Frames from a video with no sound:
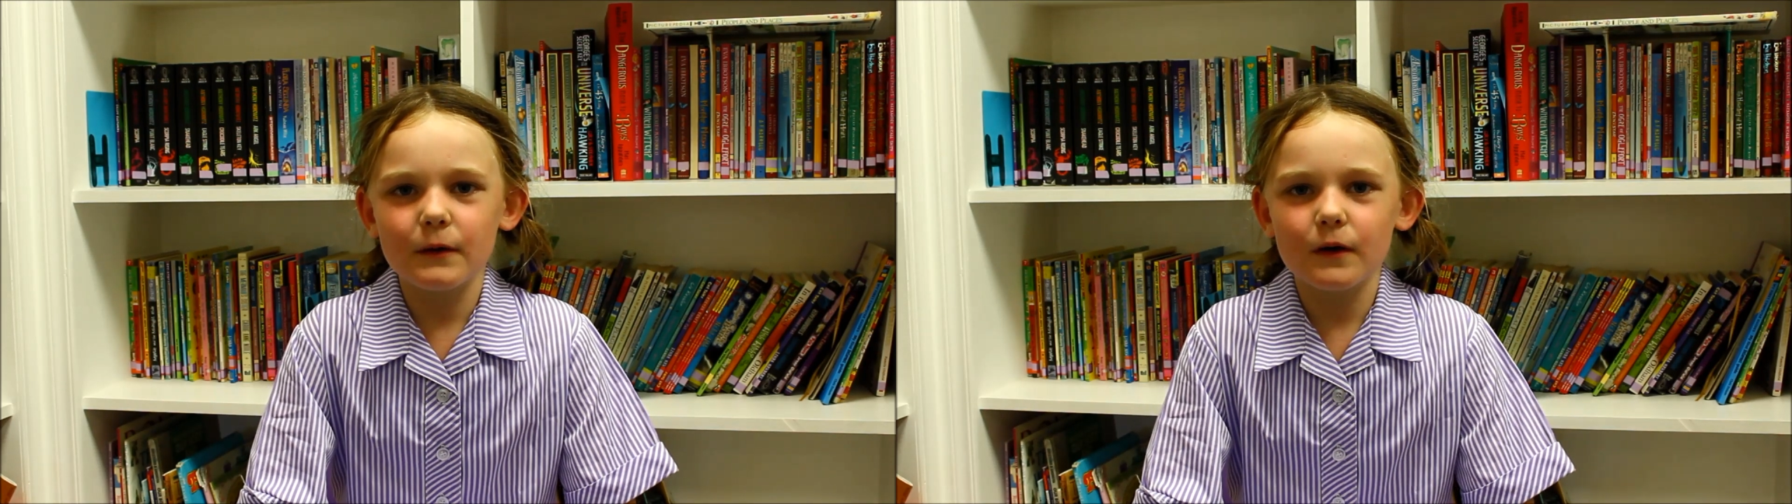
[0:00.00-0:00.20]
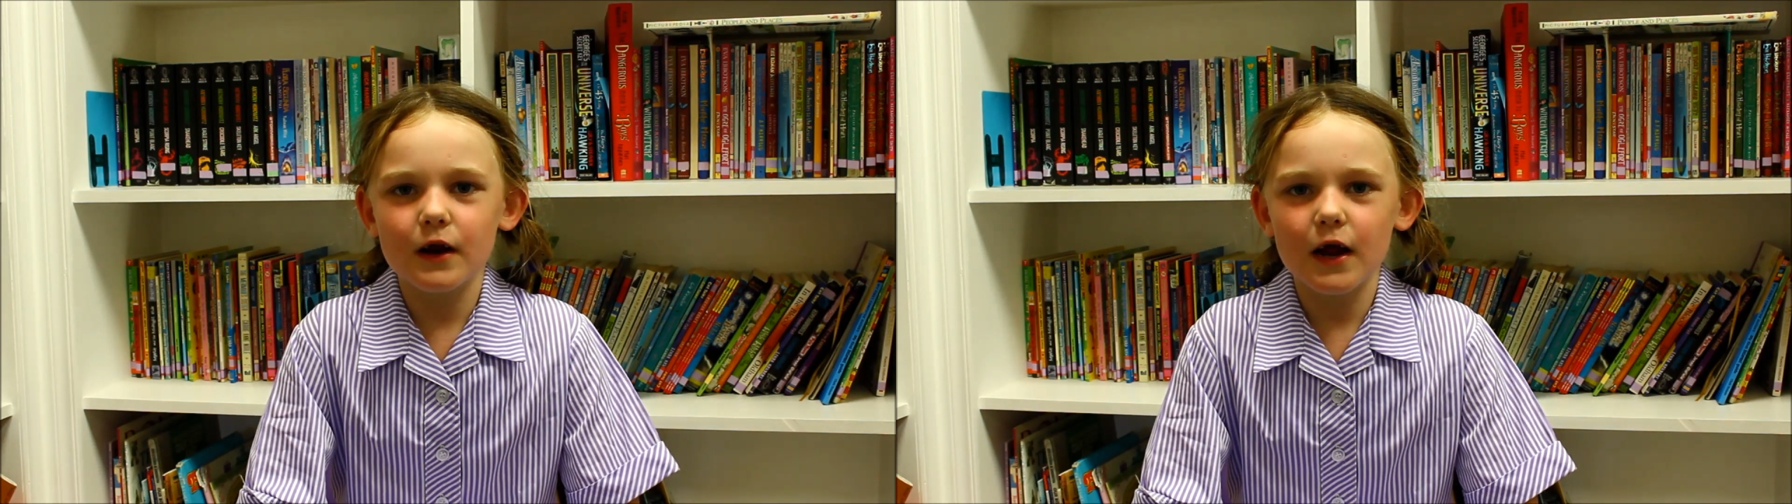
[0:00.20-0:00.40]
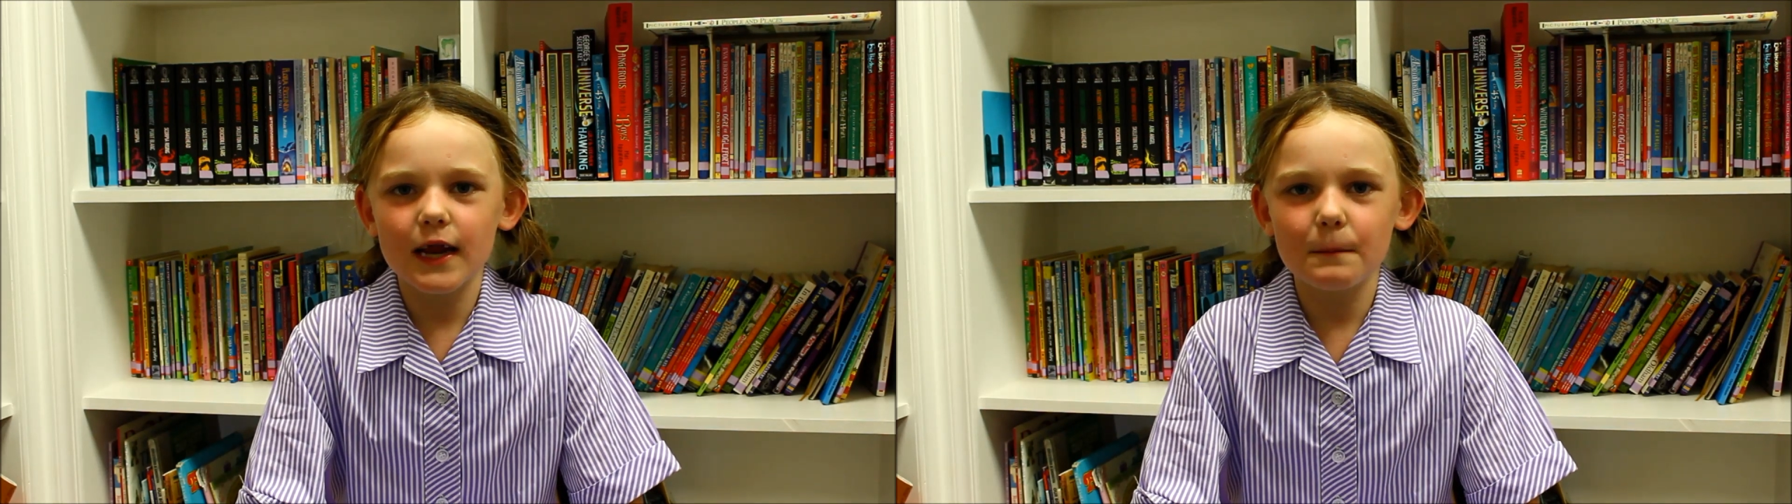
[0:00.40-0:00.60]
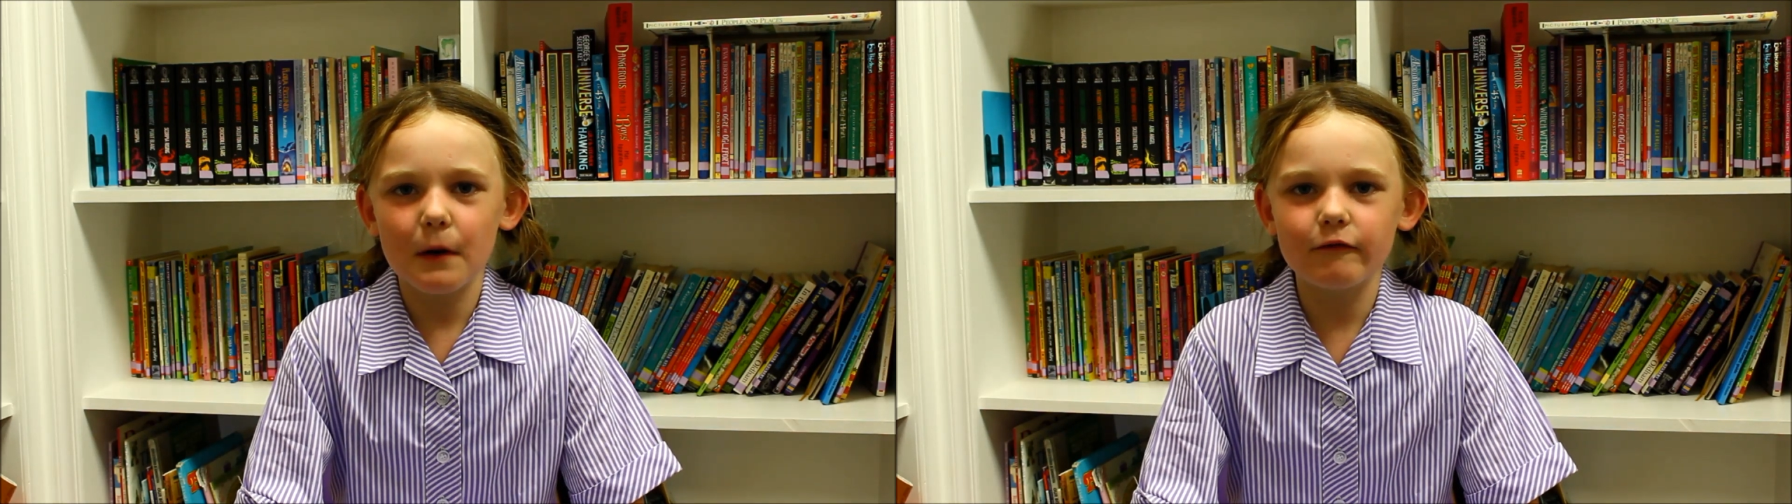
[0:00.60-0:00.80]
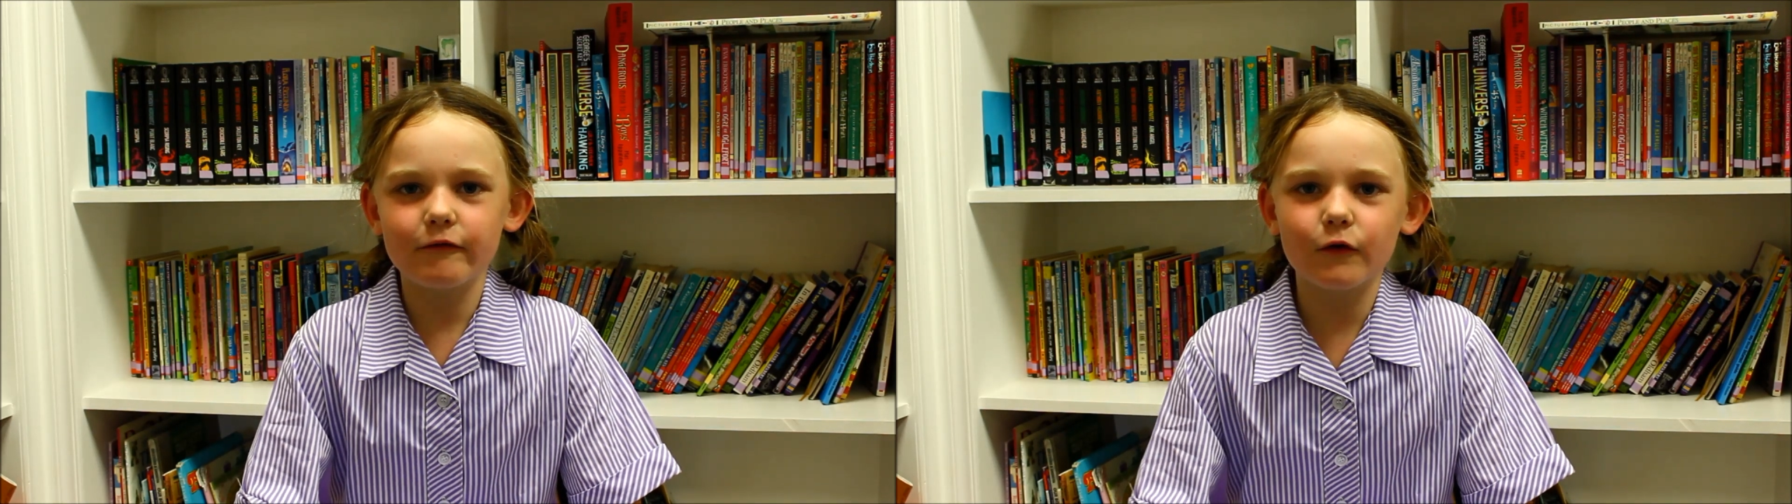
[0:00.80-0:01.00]
were learning
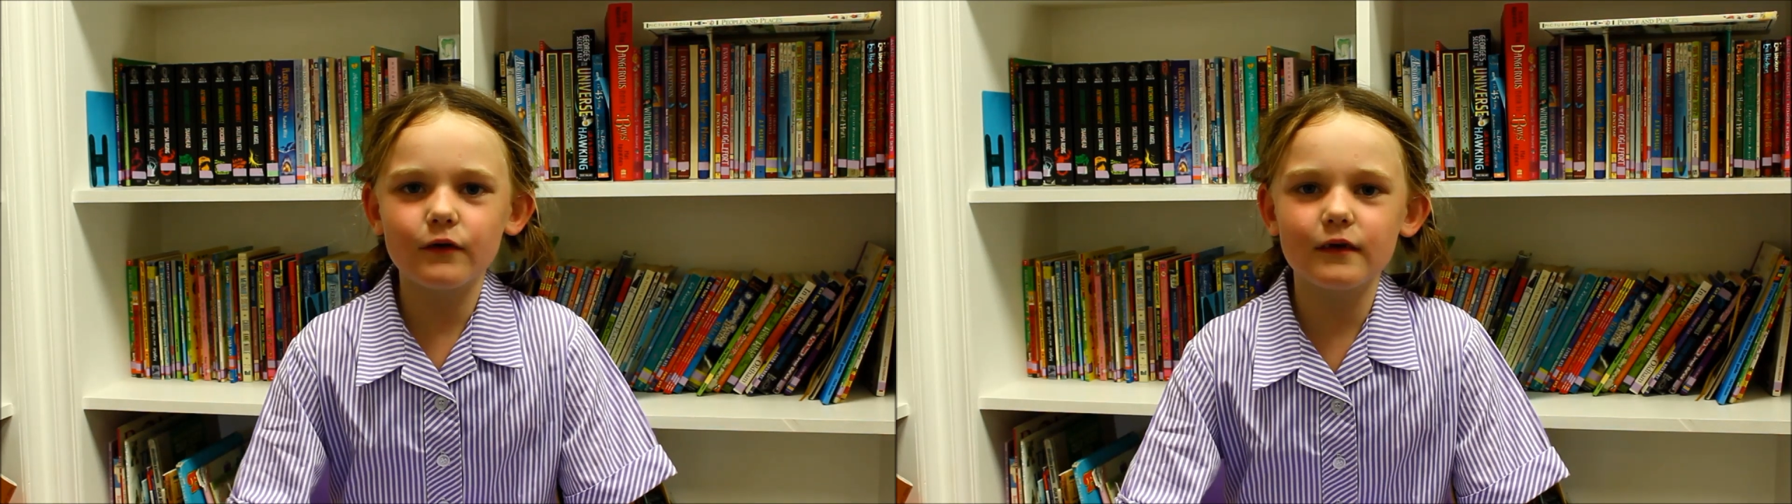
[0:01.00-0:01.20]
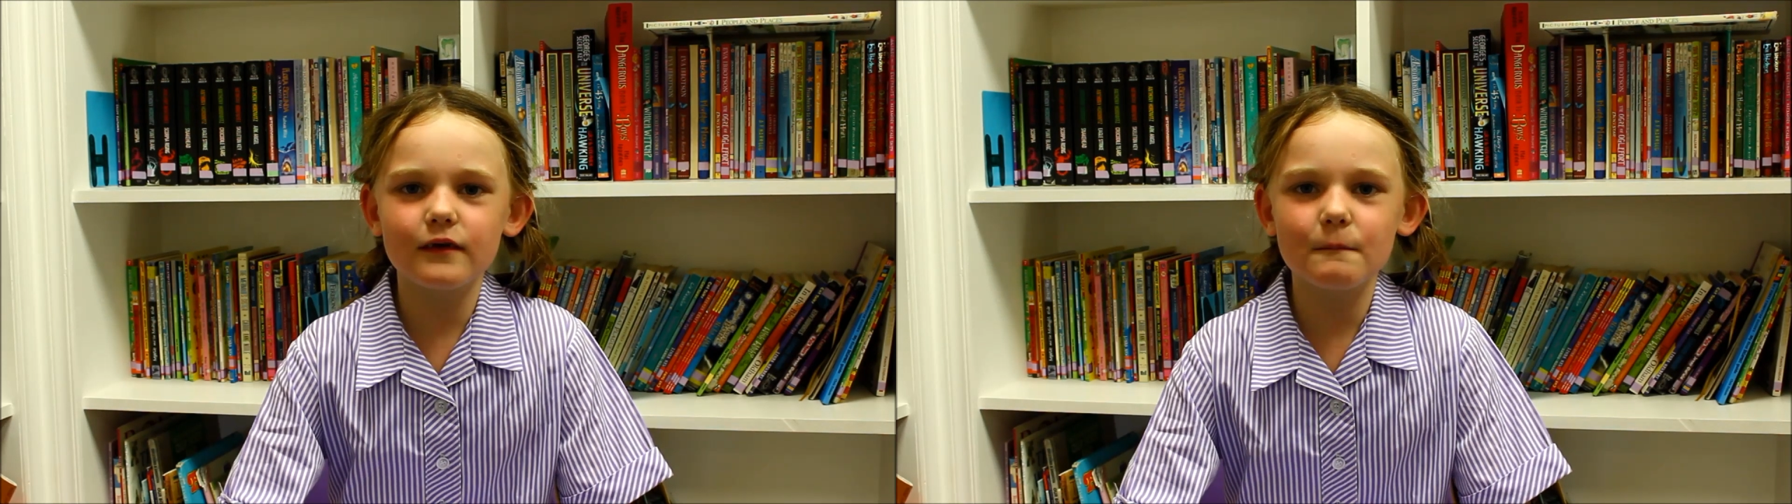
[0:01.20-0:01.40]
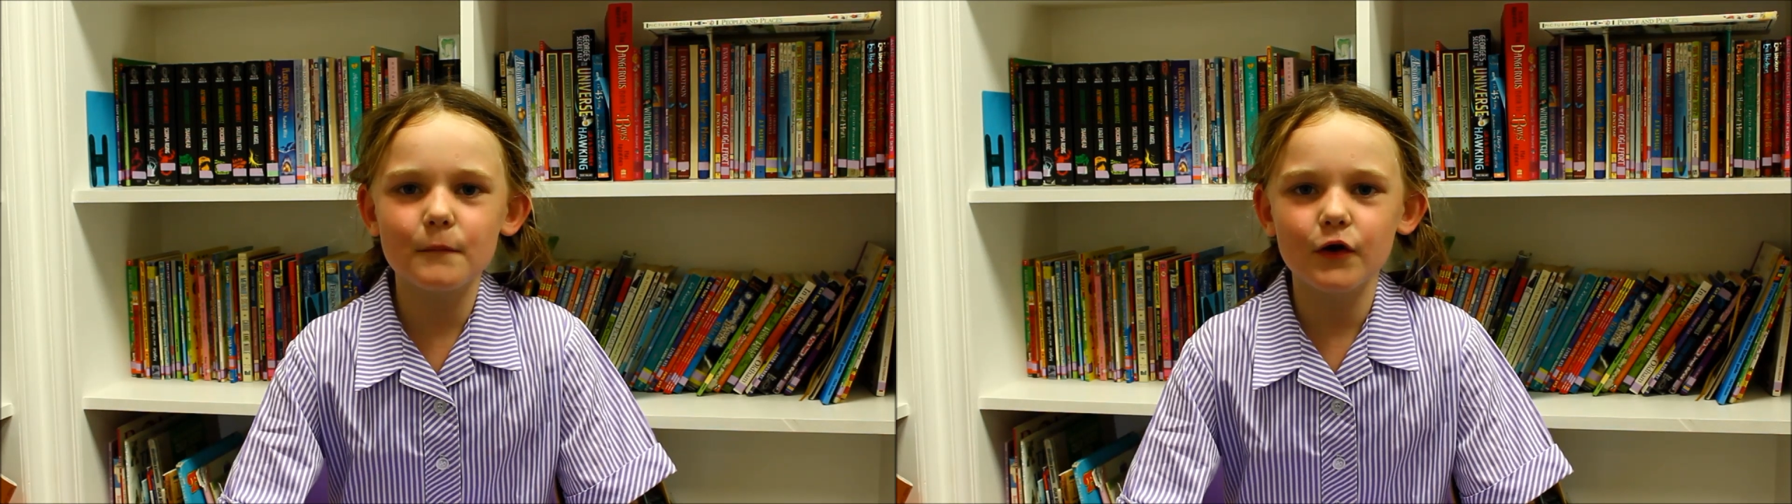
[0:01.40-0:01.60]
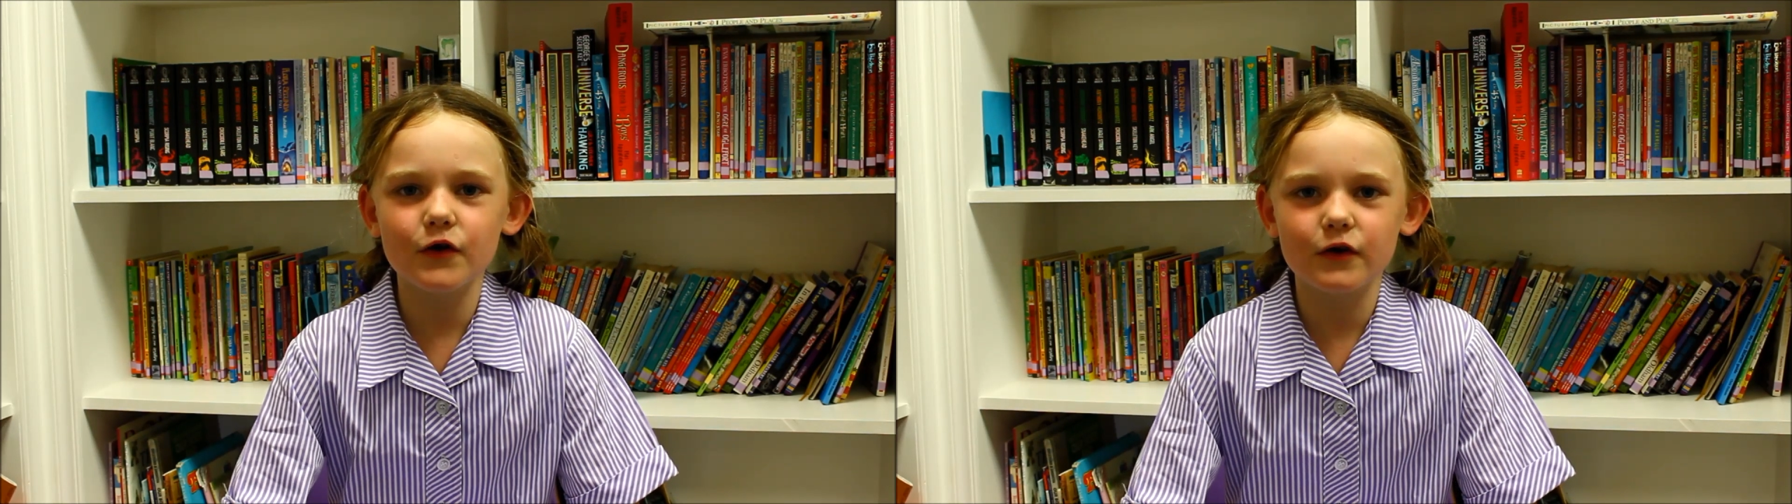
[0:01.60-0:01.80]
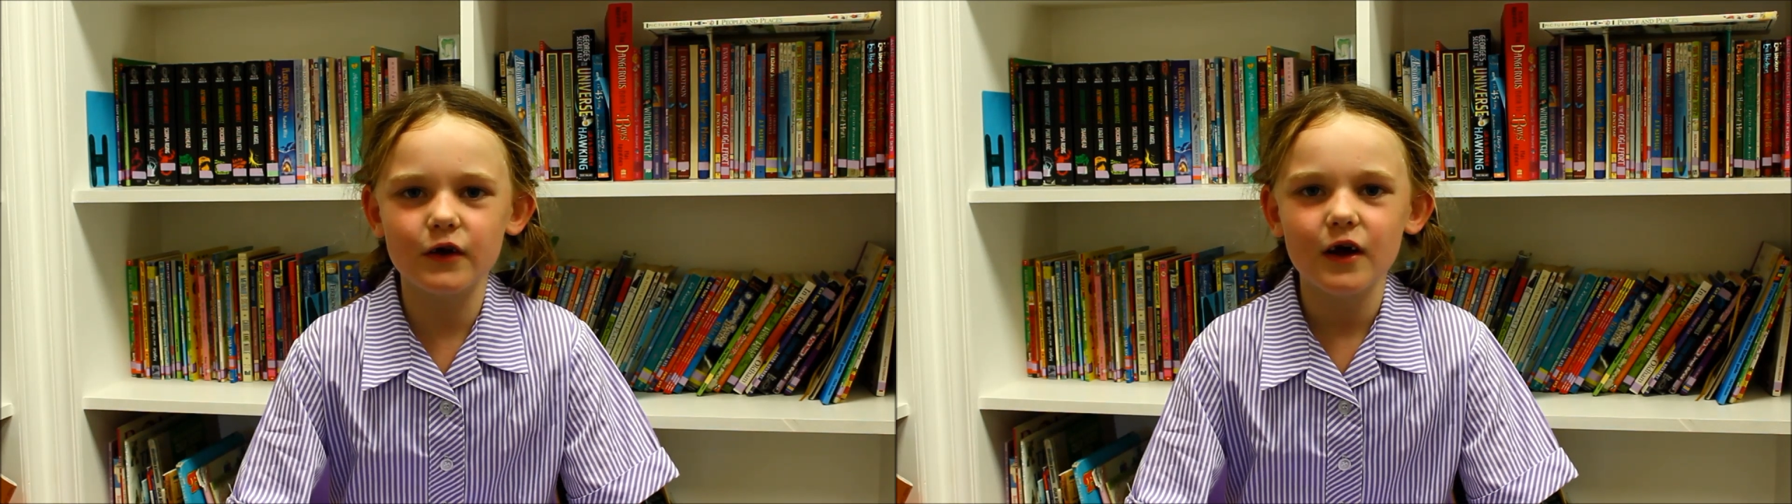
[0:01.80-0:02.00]
about forces of
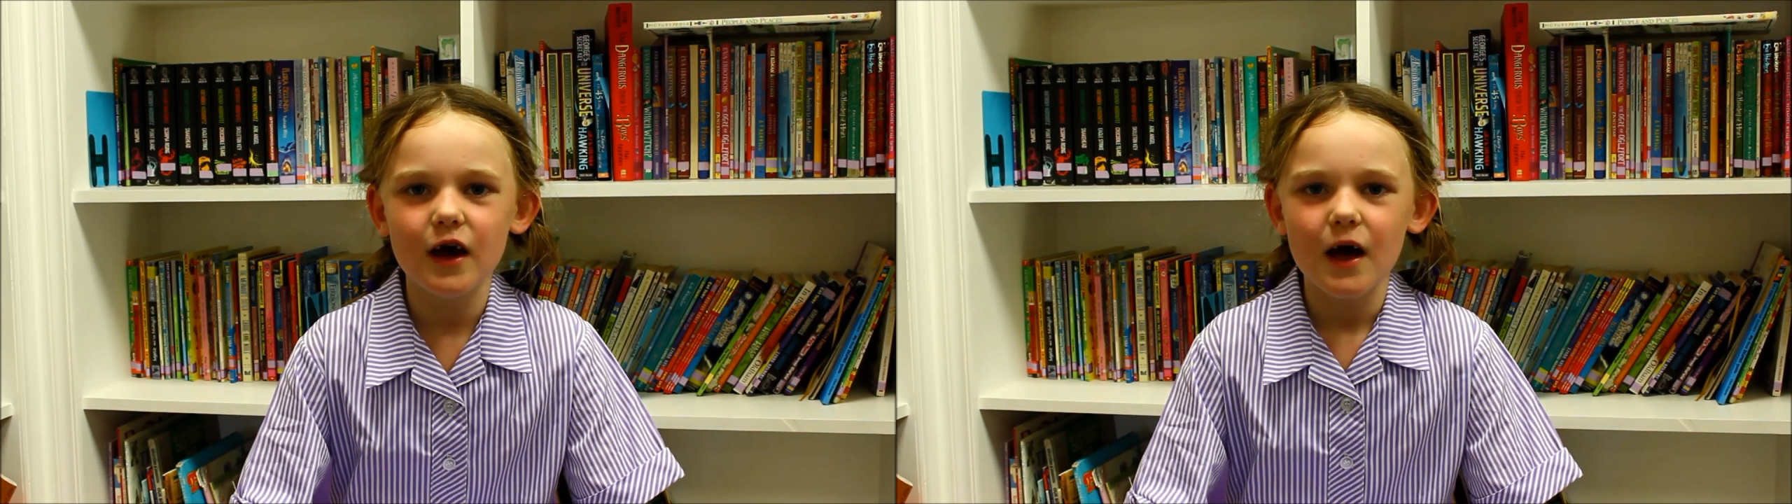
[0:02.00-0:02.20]
motion